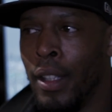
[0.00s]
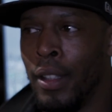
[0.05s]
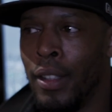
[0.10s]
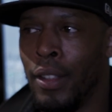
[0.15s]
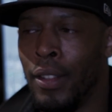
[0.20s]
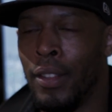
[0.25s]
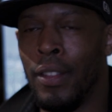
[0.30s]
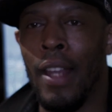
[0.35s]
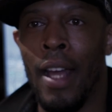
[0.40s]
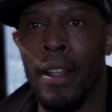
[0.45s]

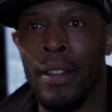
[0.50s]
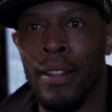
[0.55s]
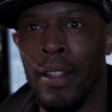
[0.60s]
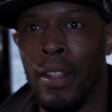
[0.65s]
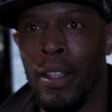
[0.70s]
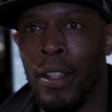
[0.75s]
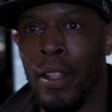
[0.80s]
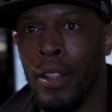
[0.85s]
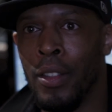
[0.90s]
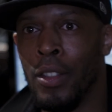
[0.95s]
this is our
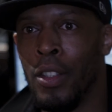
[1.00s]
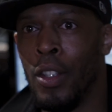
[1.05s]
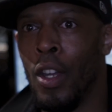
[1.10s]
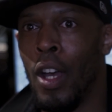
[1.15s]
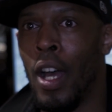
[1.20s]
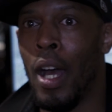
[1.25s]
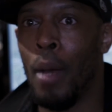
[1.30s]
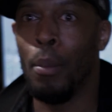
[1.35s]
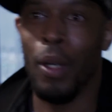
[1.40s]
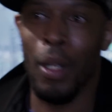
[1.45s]
turn, you know,
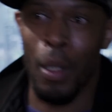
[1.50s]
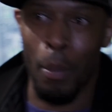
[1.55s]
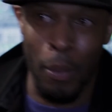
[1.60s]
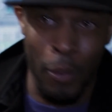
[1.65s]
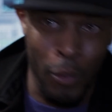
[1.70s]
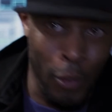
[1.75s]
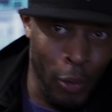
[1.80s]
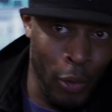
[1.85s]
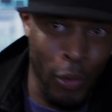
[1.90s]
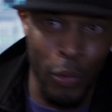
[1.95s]
I'm going to
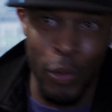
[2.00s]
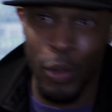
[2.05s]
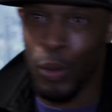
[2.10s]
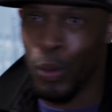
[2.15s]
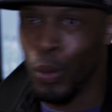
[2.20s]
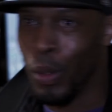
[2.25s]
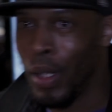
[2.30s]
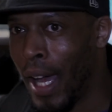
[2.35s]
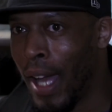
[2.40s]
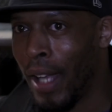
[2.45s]
produce for
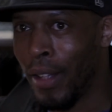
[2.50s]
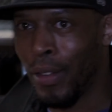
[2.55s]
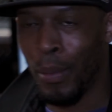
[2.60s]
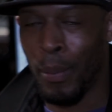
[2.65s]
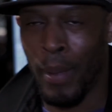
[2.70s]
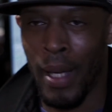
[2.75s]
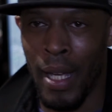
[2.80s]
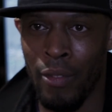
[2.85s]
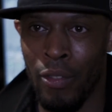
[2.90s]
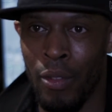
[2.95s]
you guys
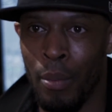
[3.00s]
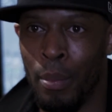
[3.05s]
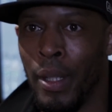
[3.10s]
or whatever.